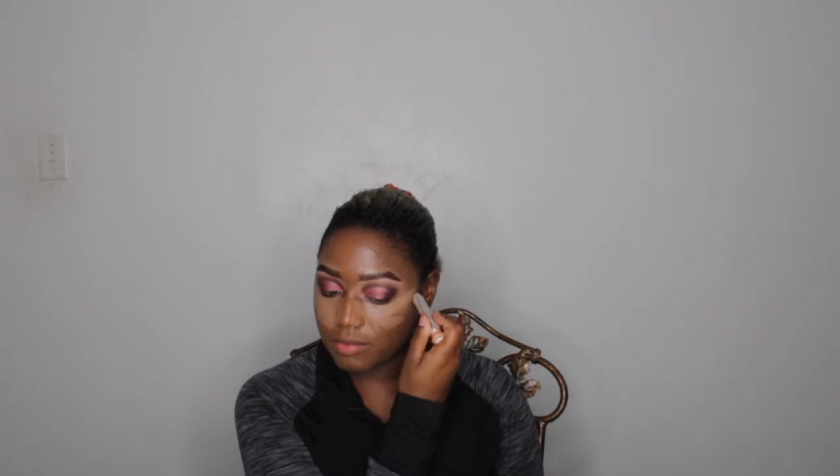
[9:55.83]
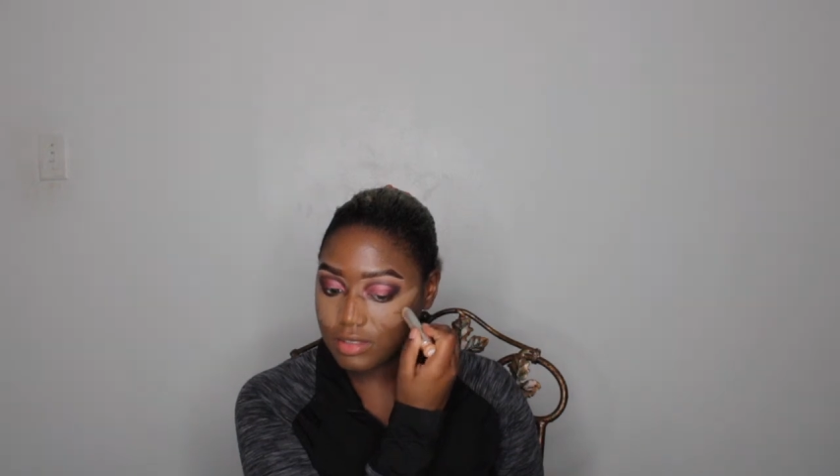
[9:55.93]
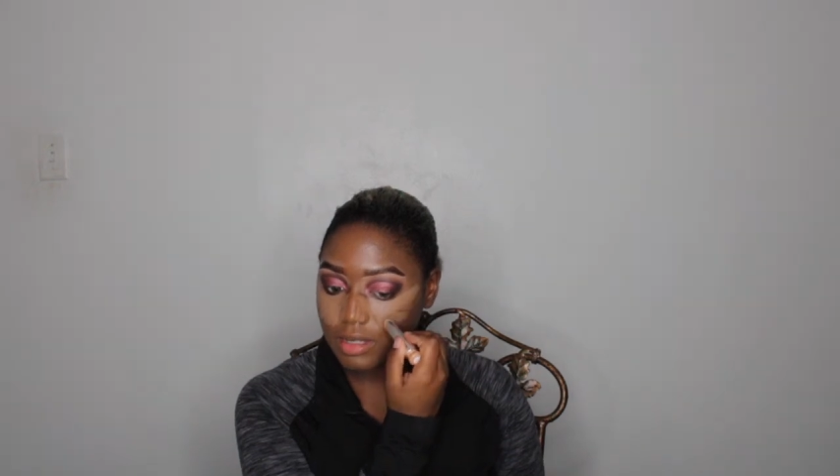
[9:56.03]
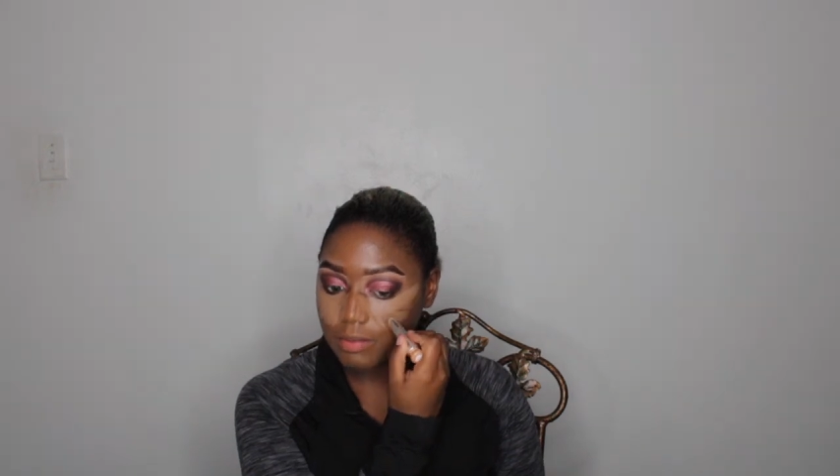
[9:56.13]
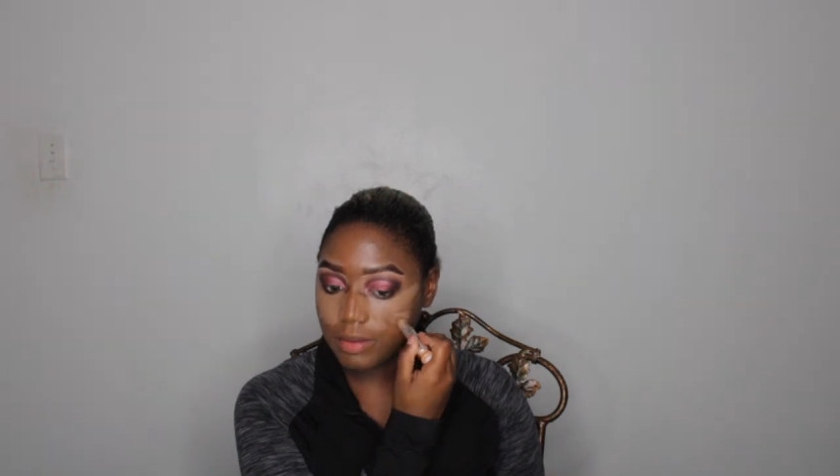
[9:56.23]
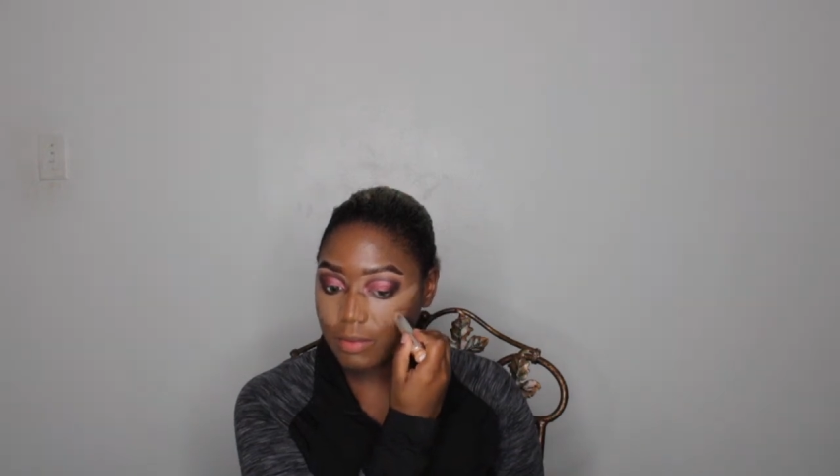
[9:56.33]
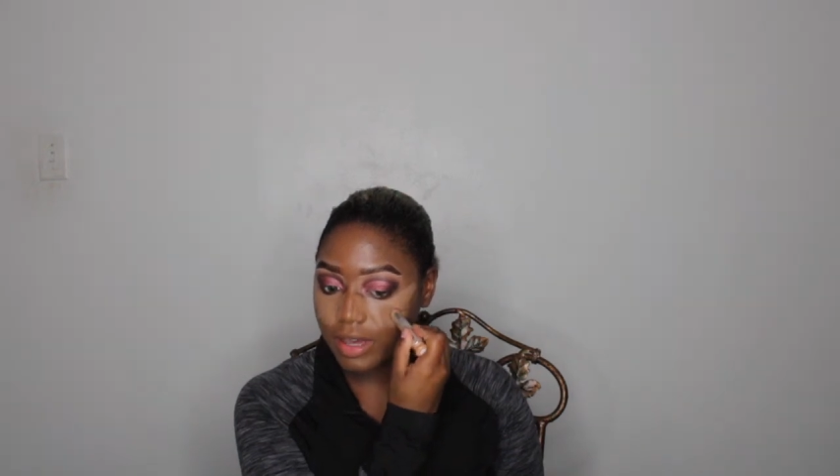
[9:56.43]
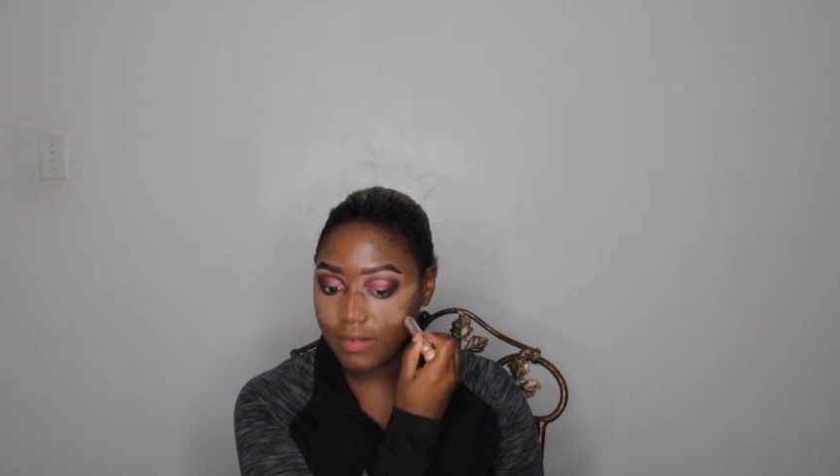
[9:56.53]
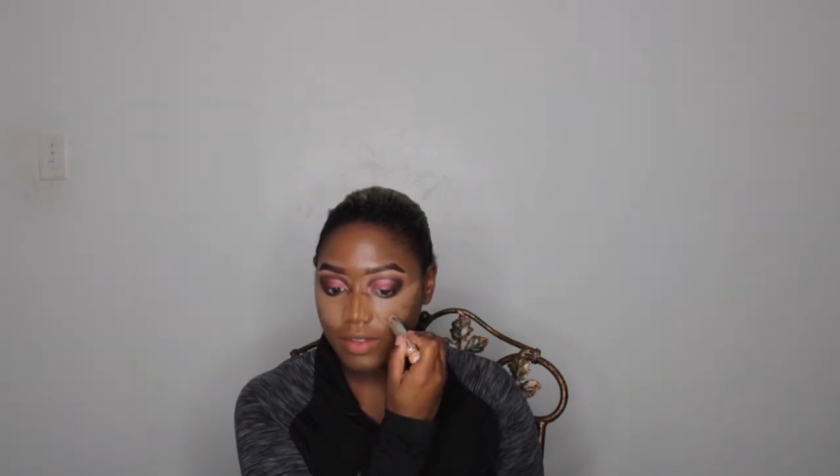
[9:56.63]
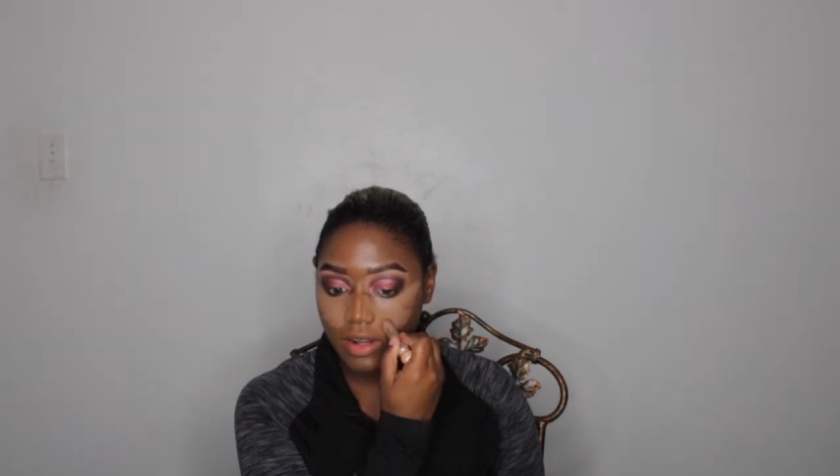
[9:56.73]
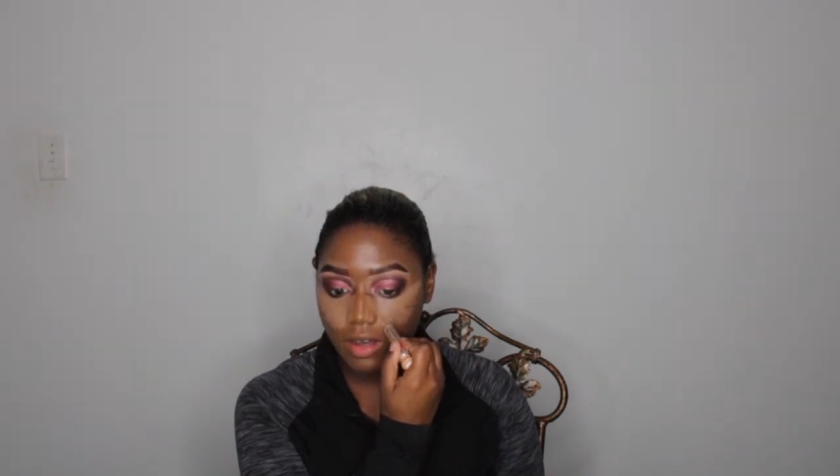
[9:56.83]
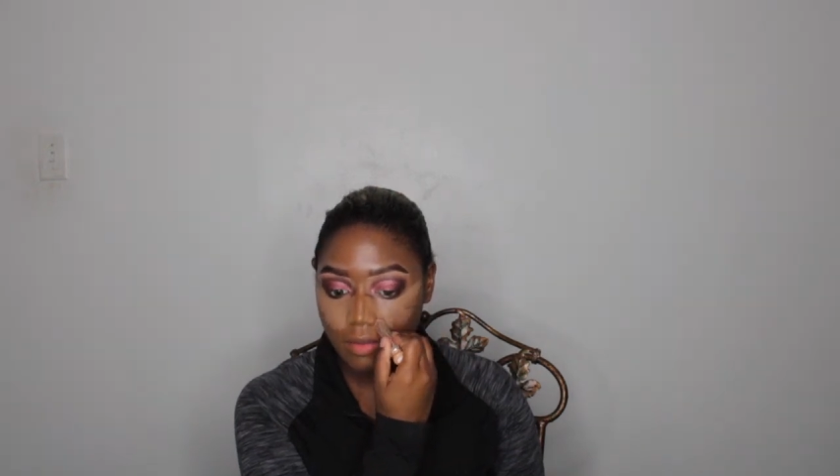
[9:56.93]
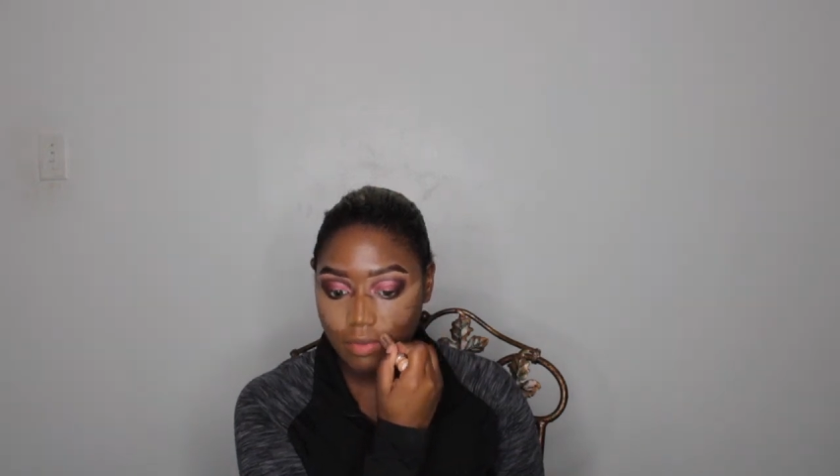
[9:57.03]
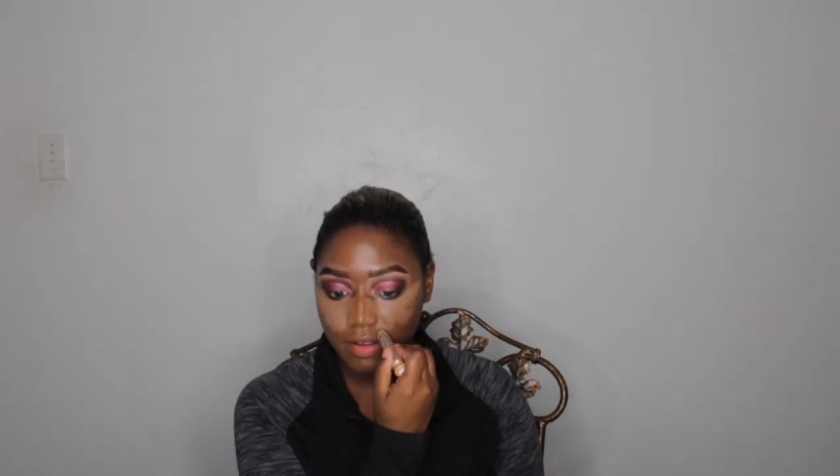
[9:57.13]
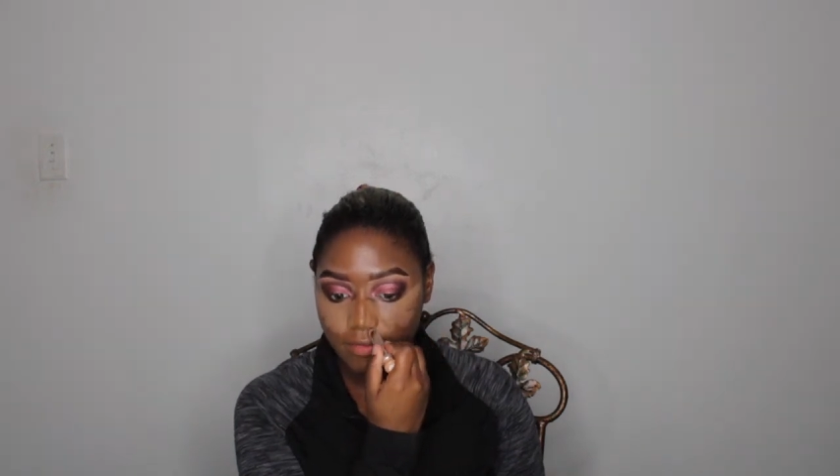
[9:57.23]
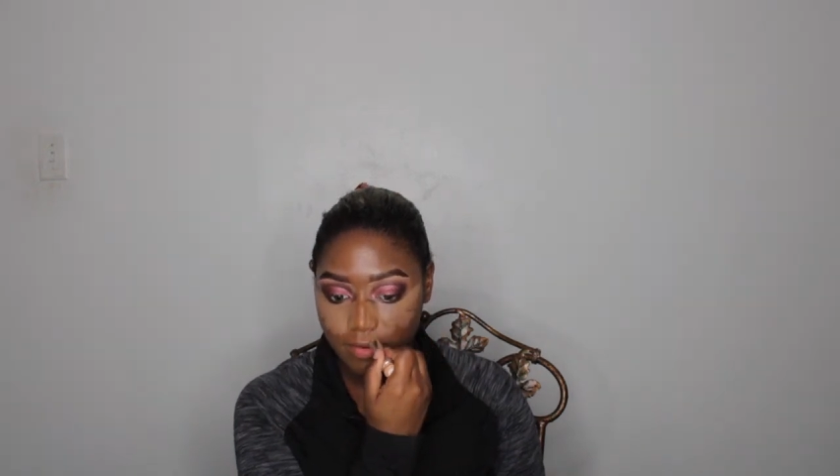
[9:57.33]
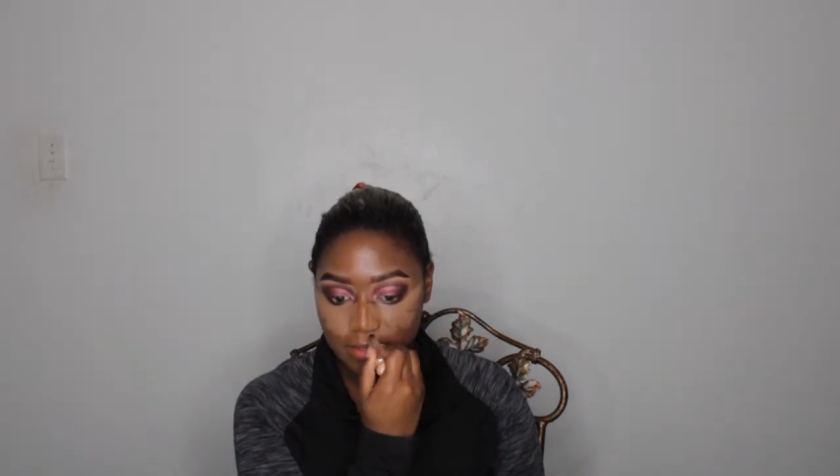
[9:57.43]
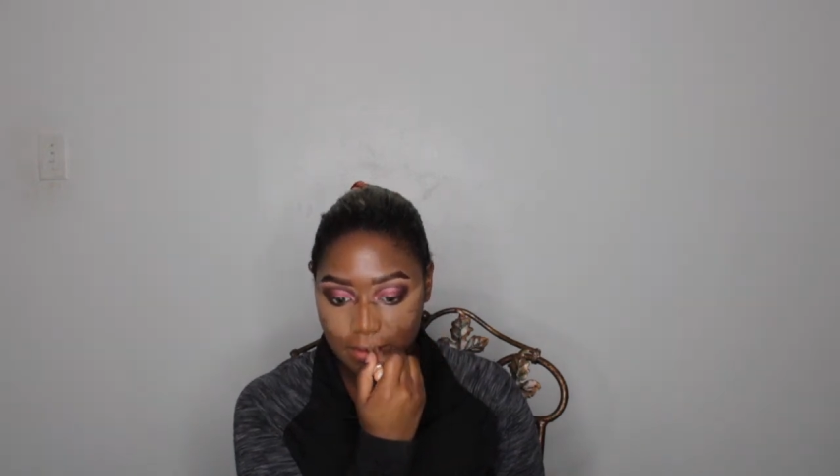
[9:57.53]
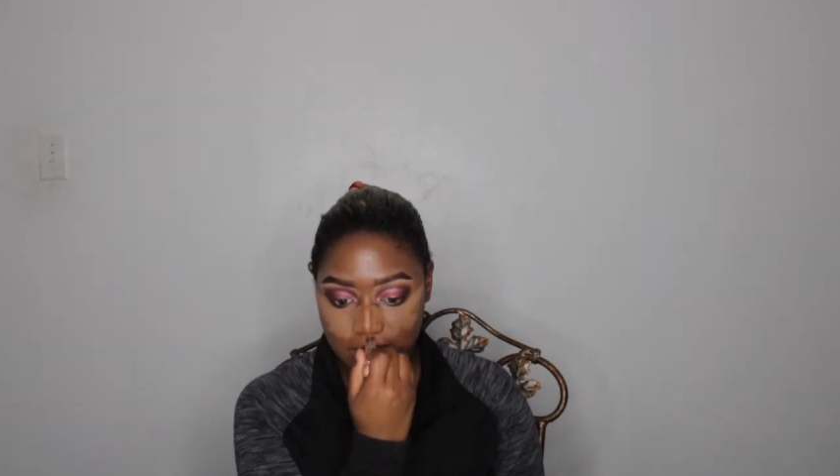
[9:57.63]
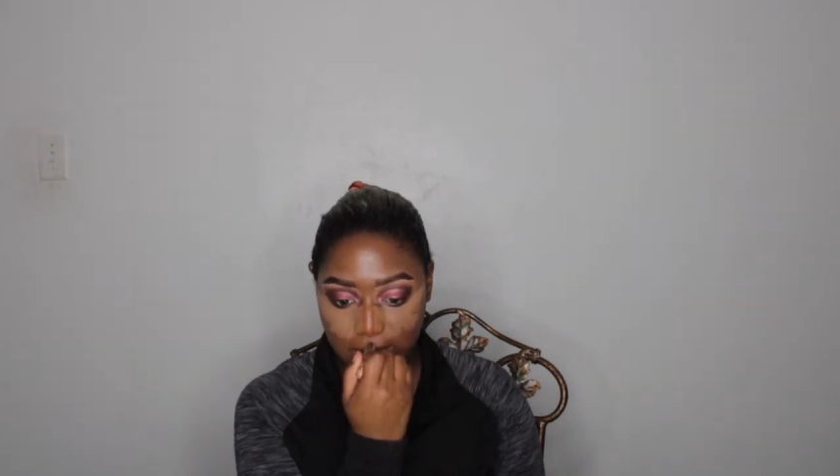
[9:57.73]
Some people have their own
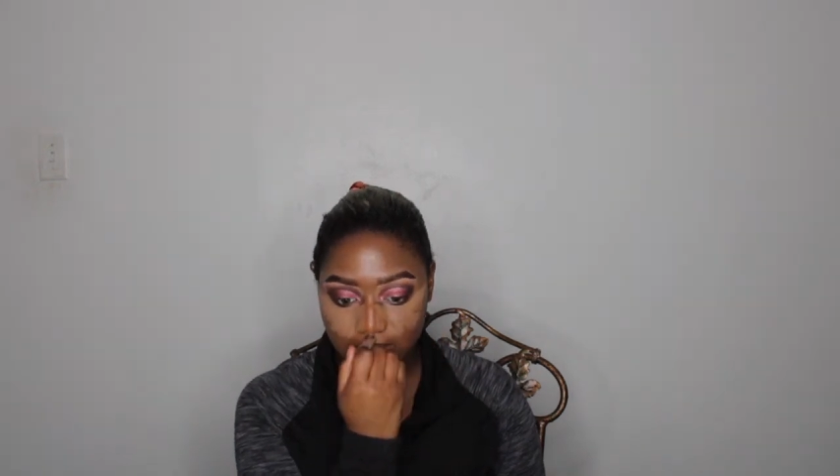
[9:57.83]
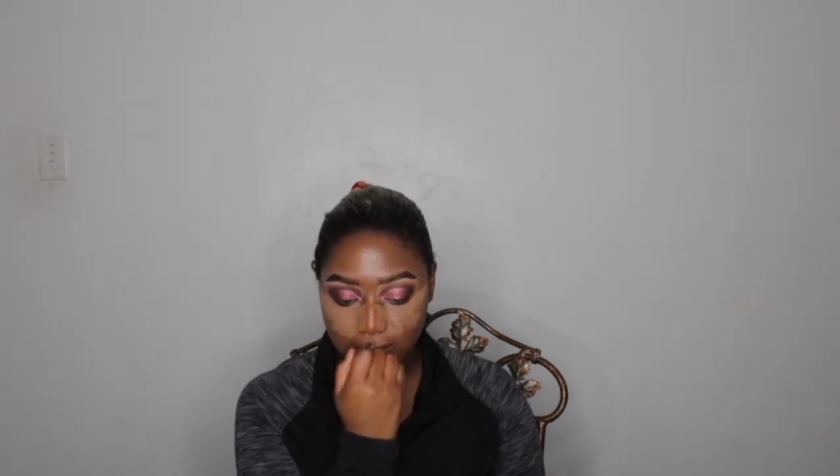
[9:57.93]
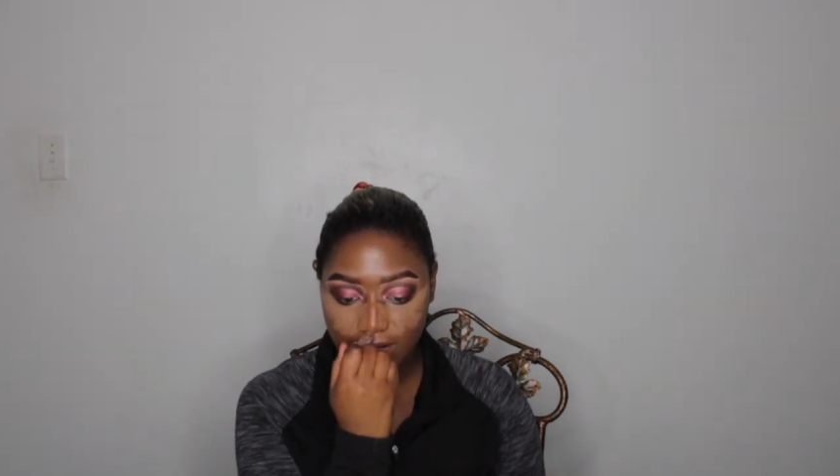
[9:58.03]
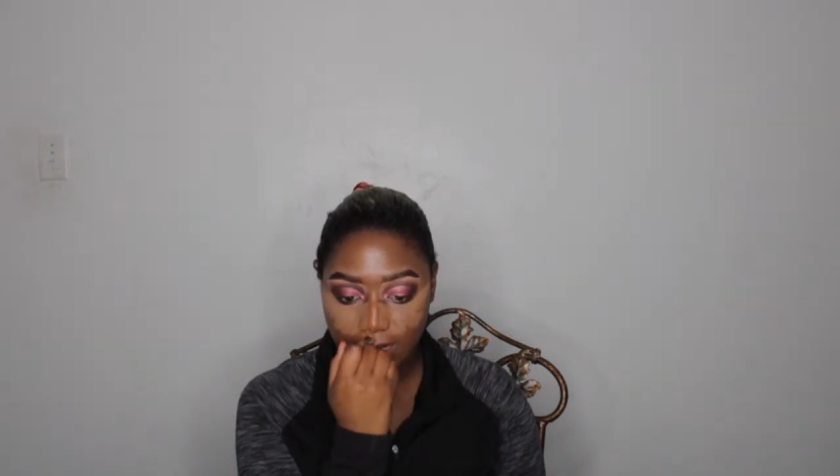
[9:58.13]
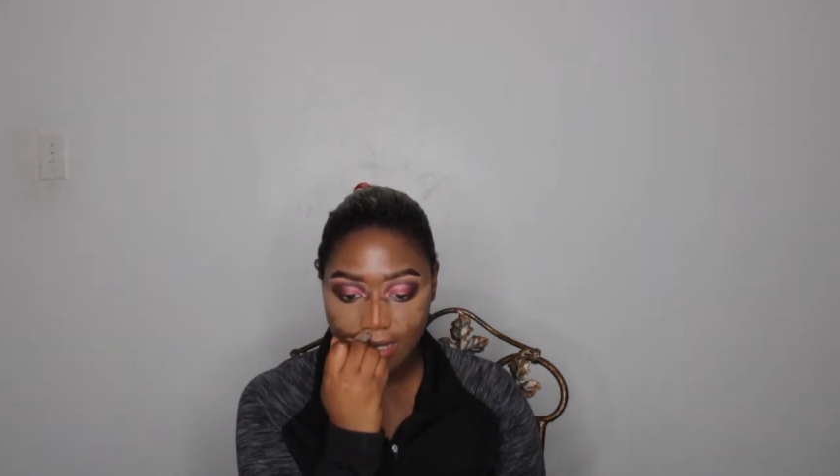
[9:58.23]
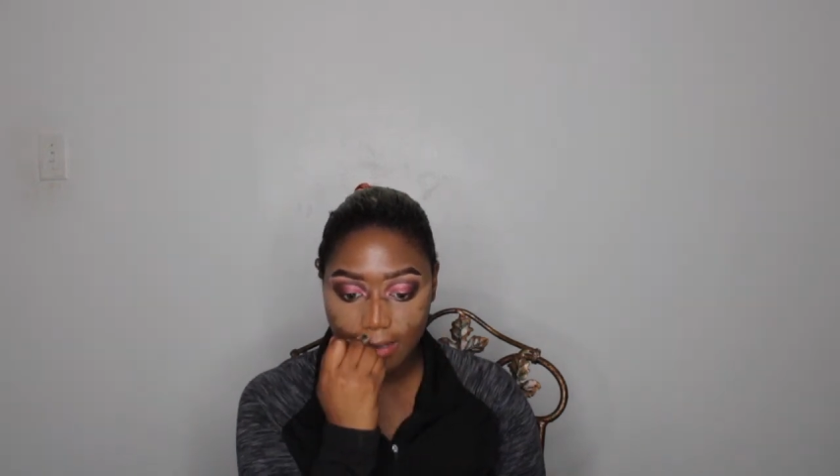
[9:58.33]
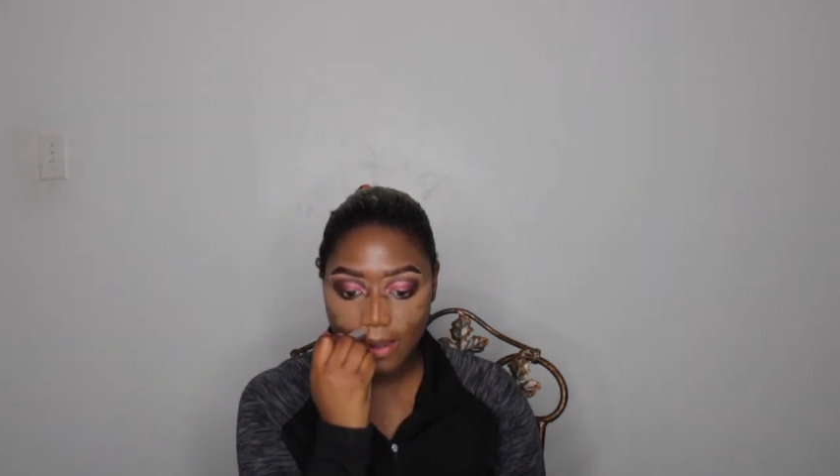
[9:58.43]
preference, that's fine.